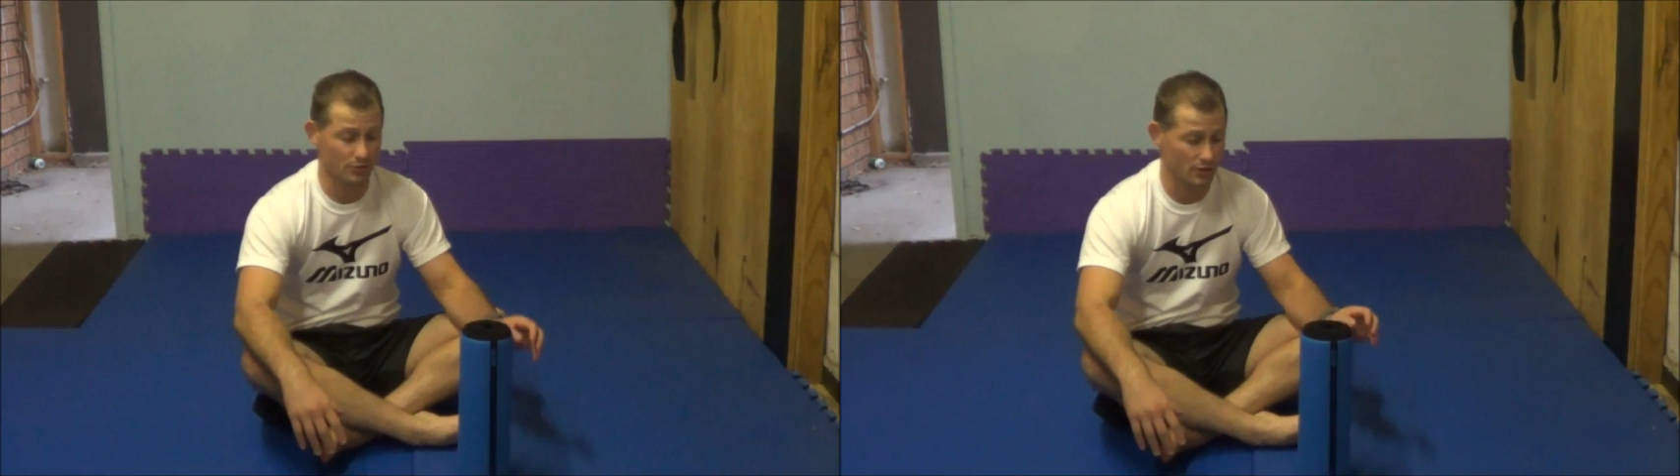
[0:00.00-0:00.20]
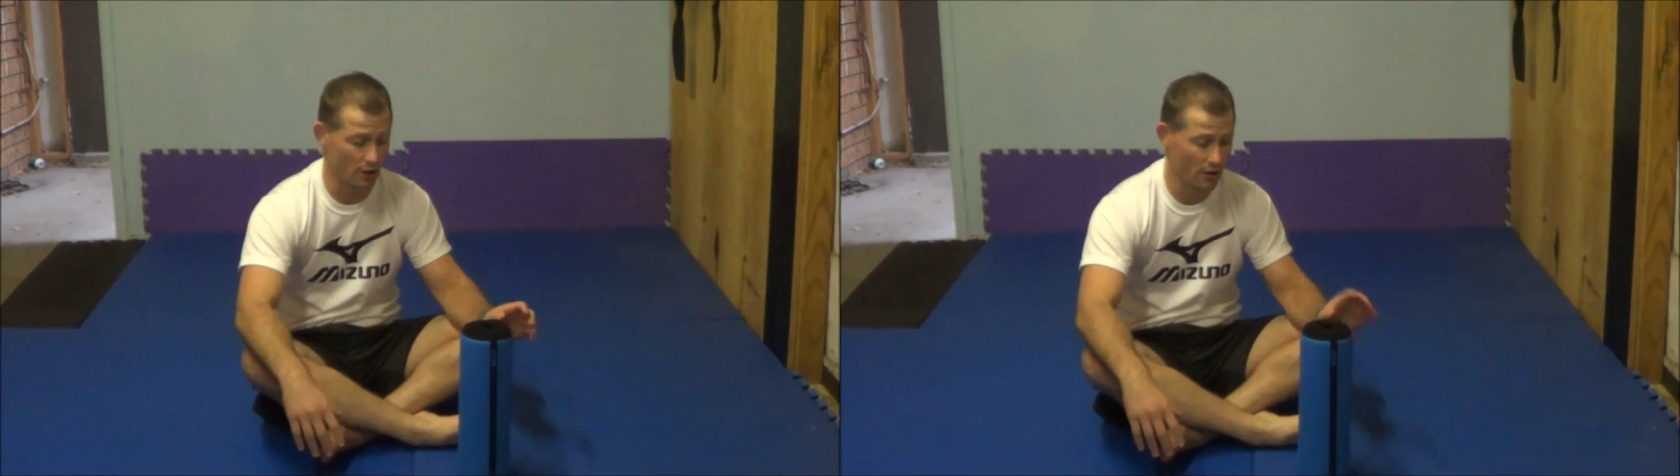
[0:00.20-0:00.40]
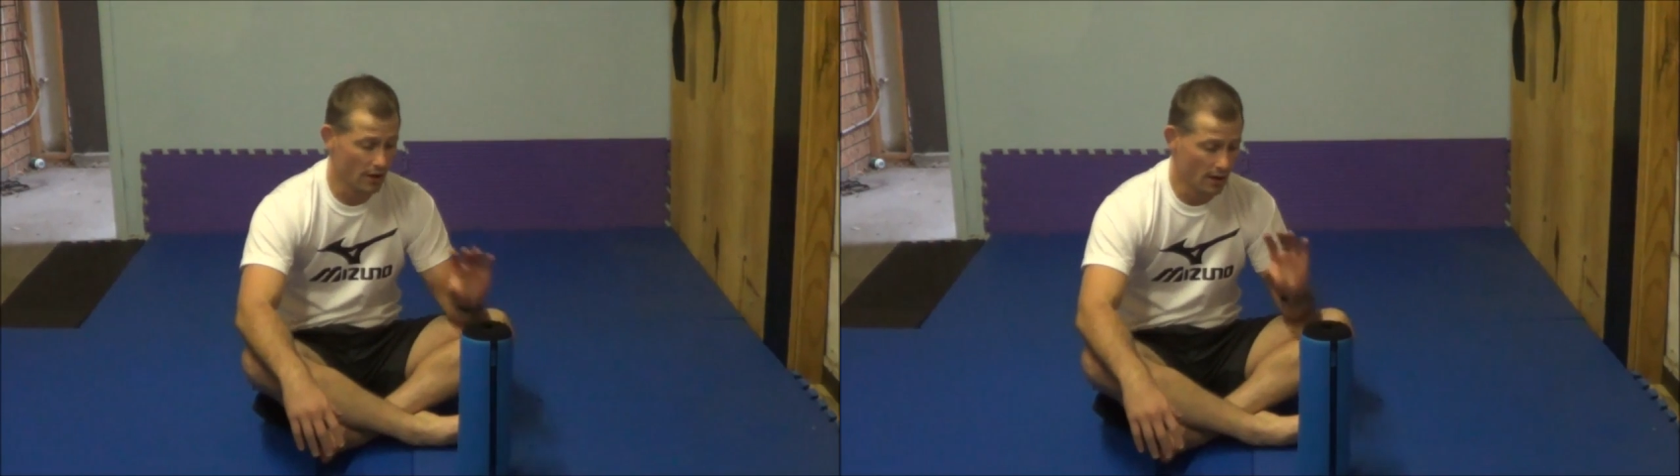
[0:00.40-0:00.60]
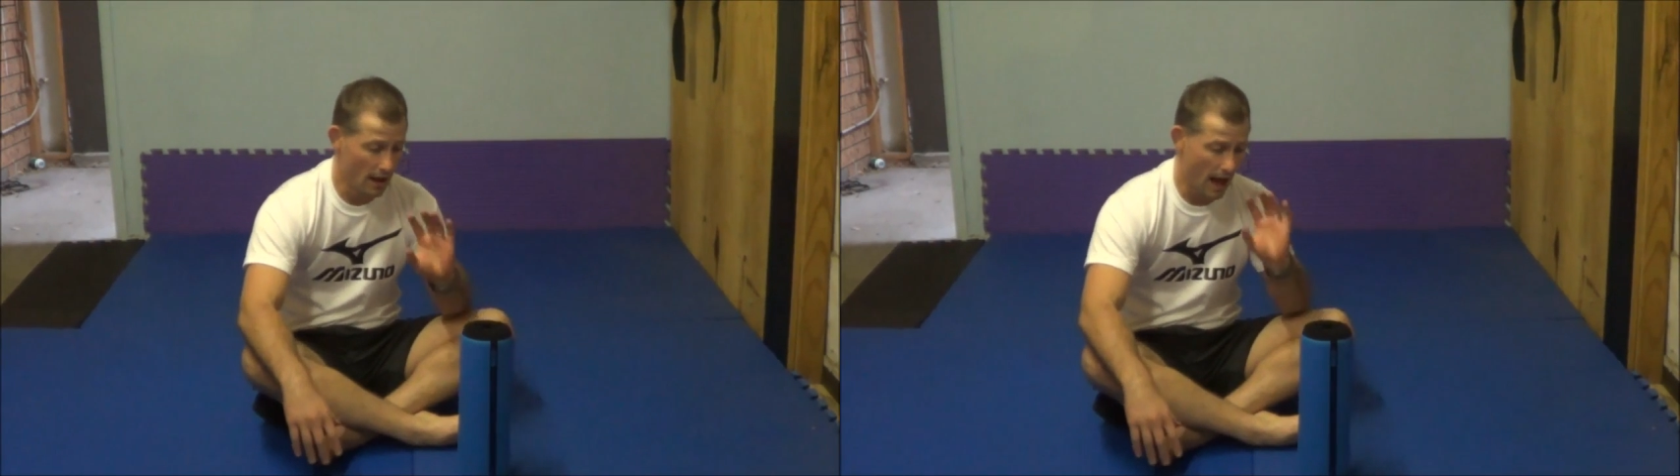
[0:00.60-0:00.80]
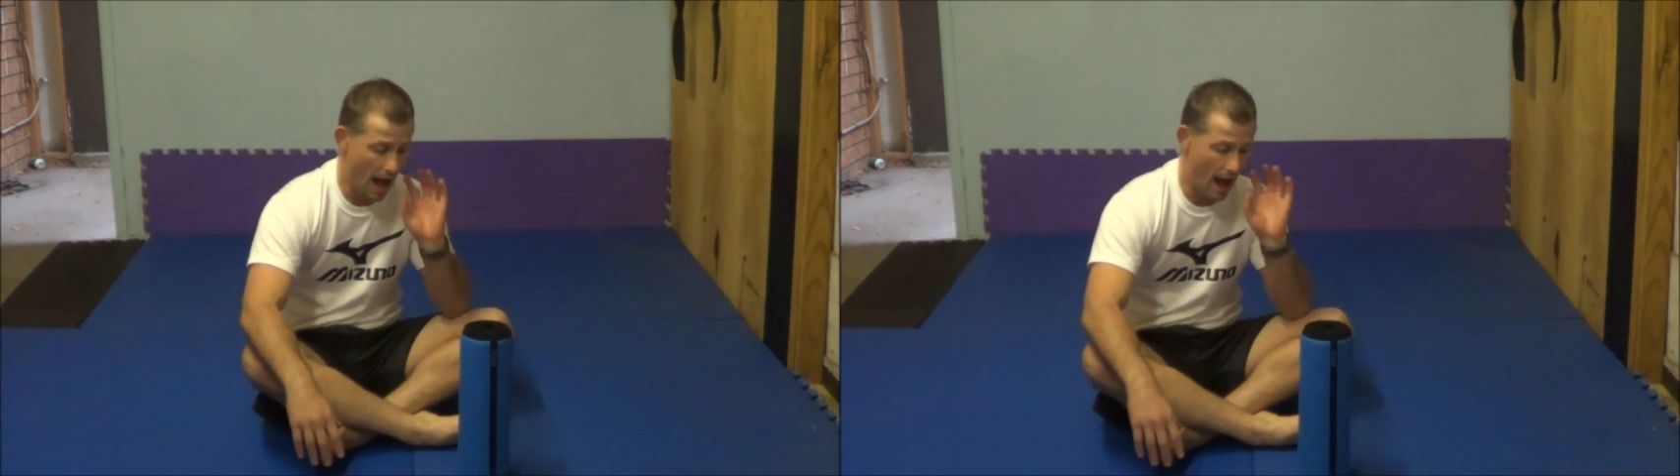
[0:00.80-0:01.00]
So
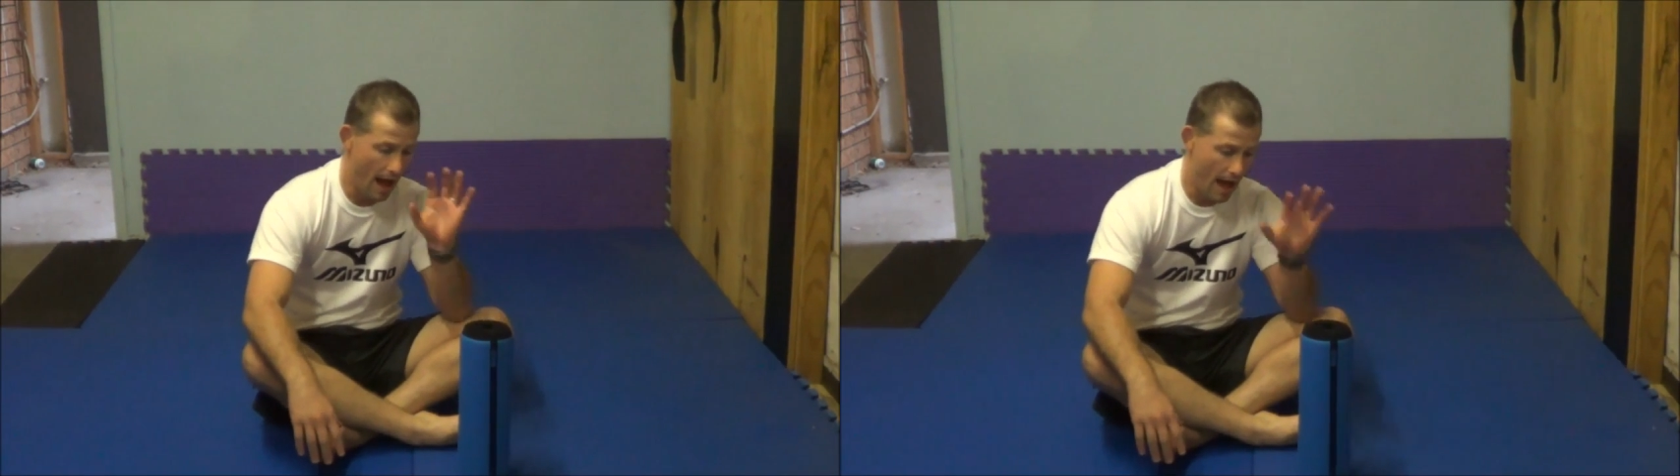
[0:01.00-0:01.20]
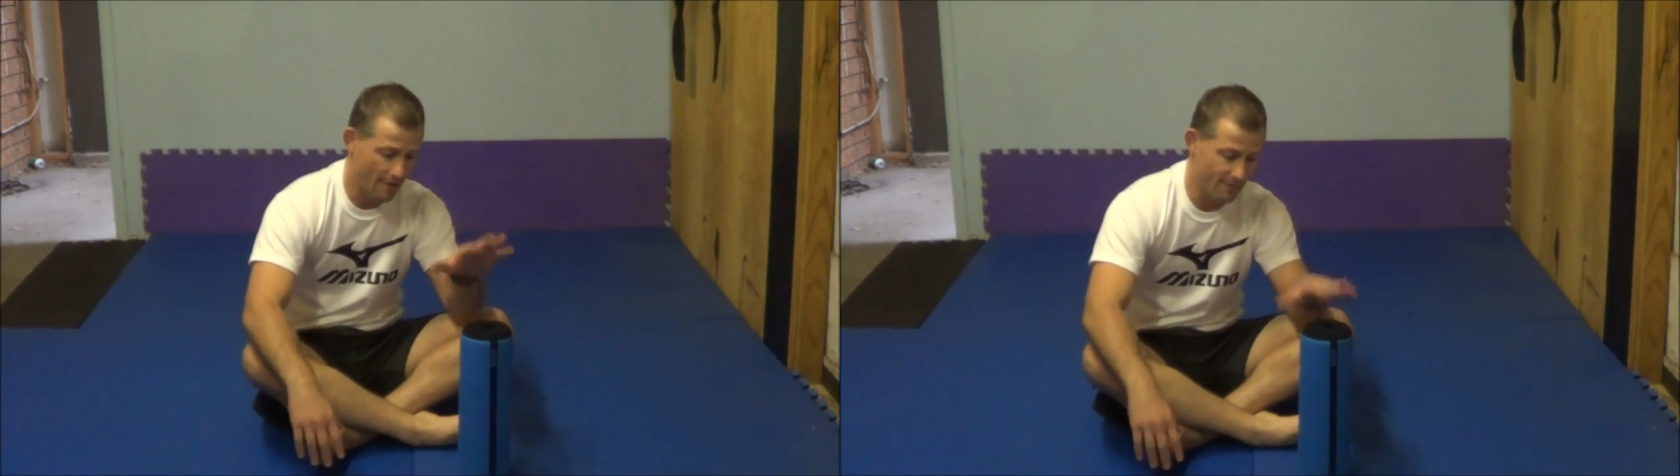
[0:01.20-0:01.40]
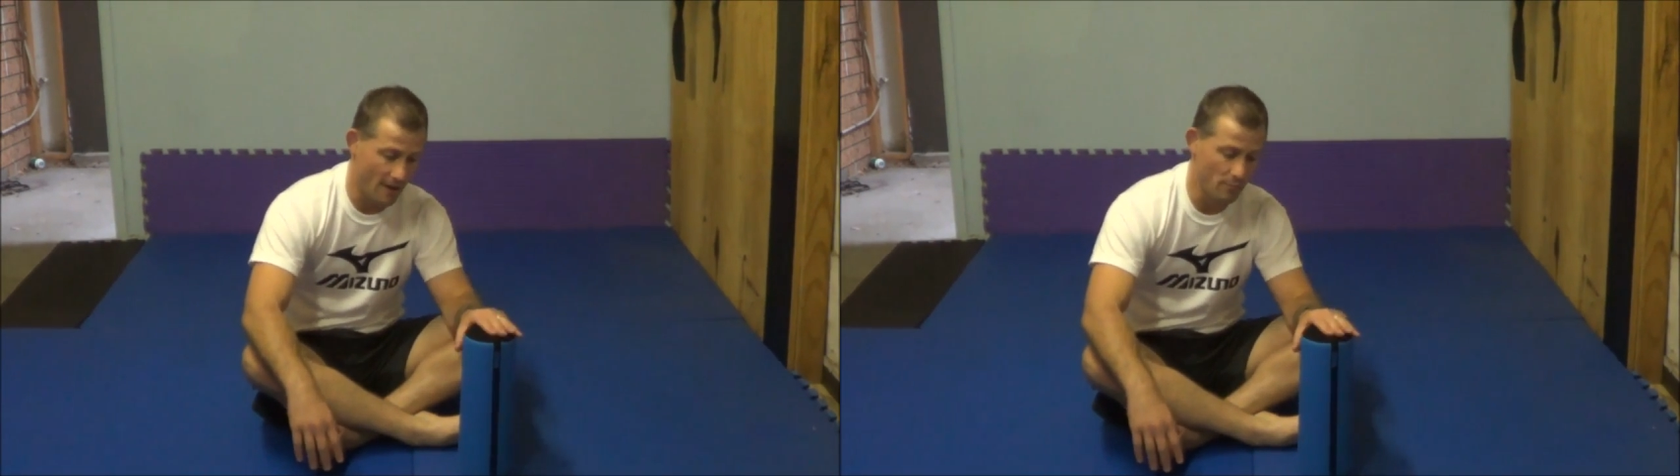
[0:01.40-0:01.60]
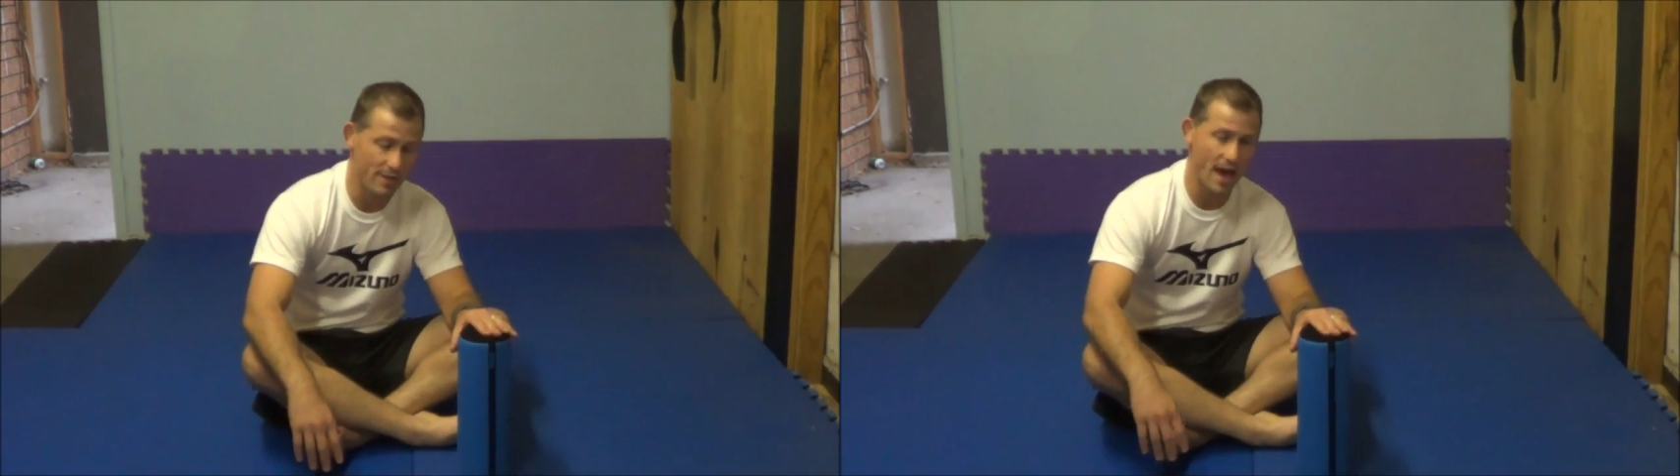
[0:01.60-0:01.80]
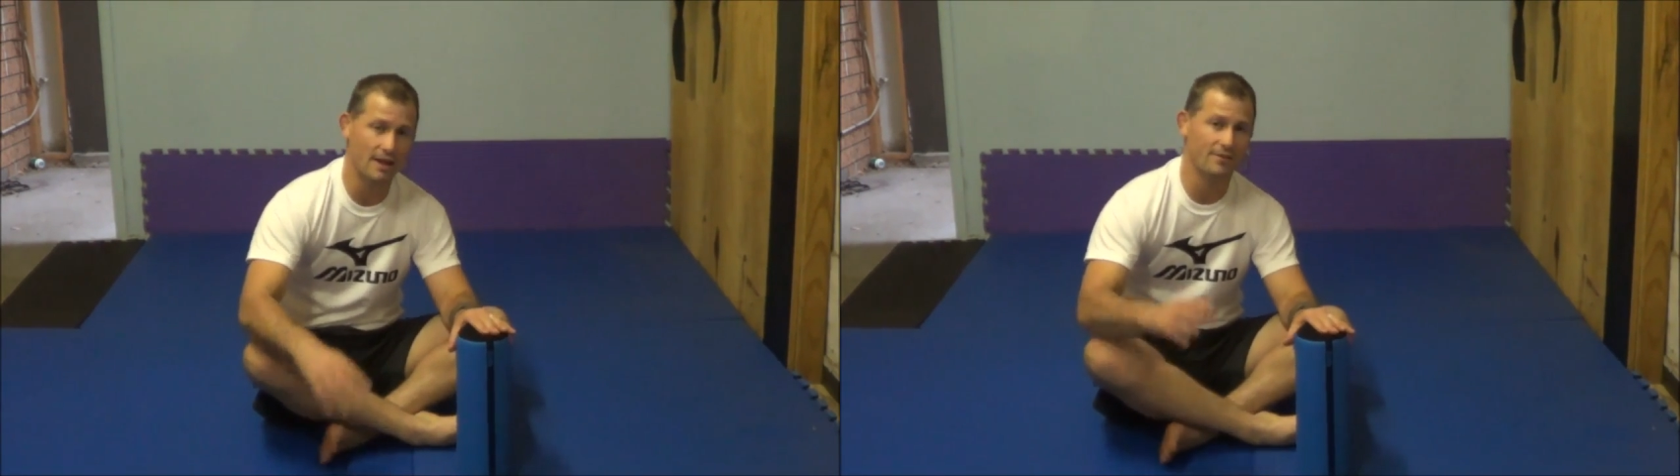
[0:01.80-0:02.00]
have fun with that.